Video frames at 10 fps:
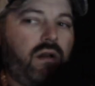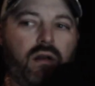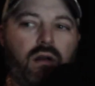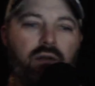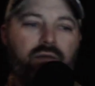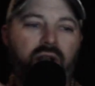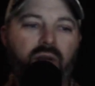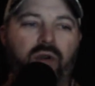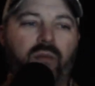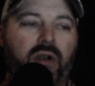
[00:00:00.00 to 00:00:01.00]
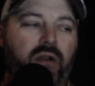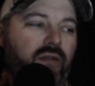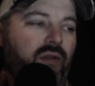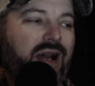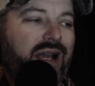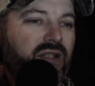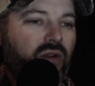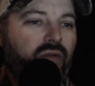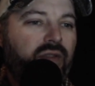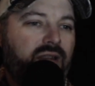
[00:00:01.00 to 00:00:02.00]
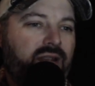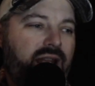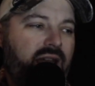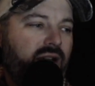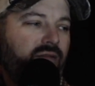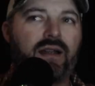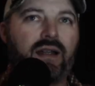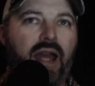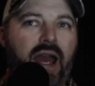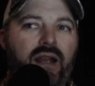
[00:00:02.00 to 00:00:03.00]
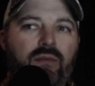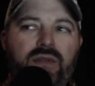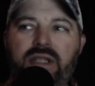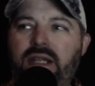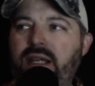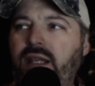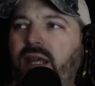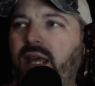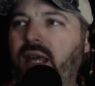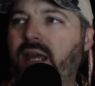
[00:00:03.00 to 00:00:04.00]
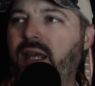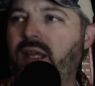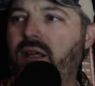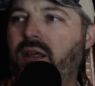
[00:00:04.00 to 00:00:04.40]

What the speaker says: on Friday morning beer review. I don't think that I have. Adam did a